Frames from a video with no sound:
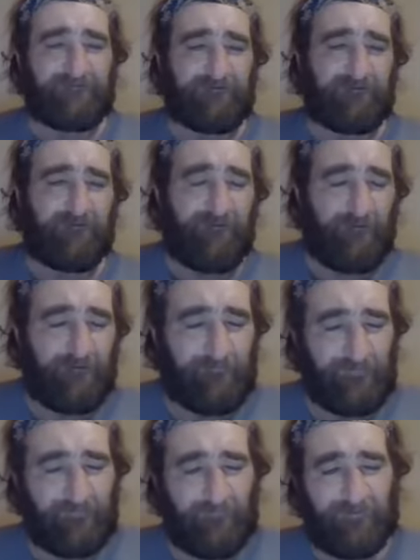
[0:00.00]
to God.
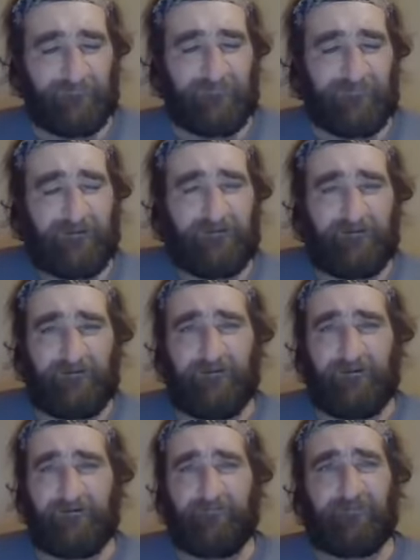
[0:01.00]
But what I'm saying, a
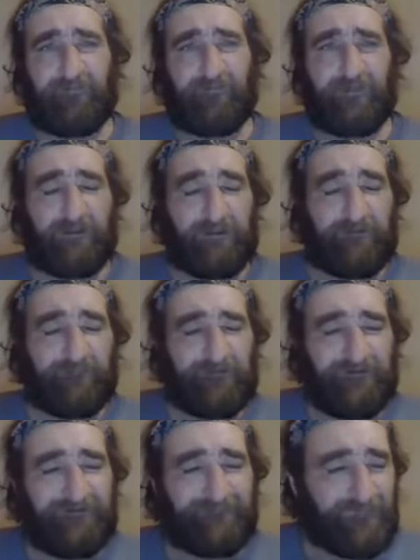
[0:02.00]
lot of the belief
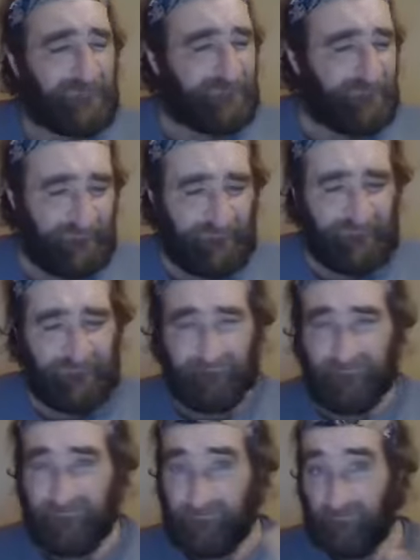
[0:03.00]

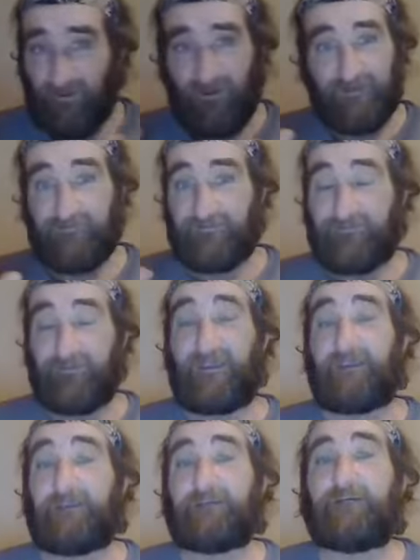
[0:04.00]
systems, not
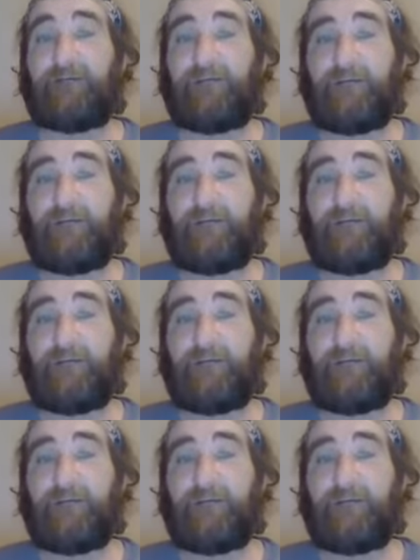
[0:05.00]
saying